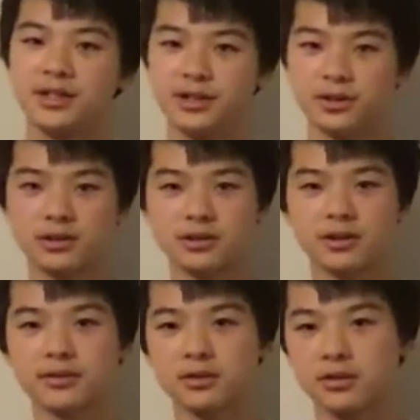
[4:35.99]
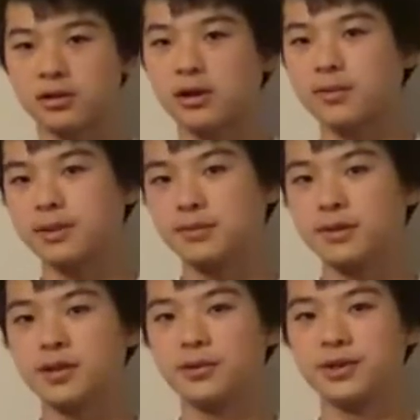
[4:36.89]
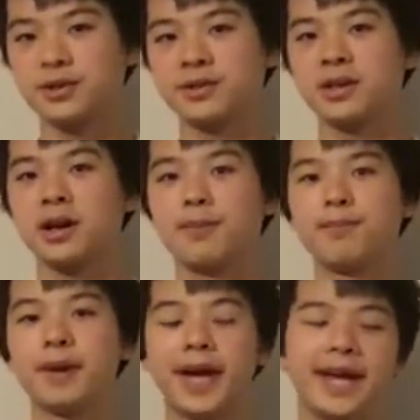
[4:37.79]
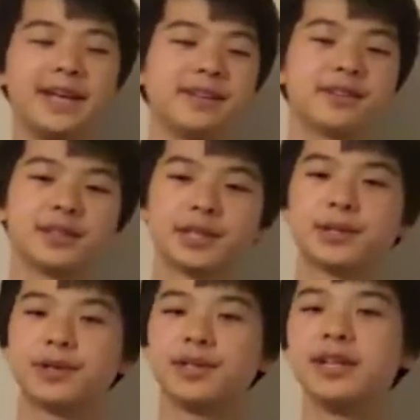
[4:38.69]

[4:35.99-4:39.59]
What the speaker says: you also have to learn RPB, which is a pain to learn.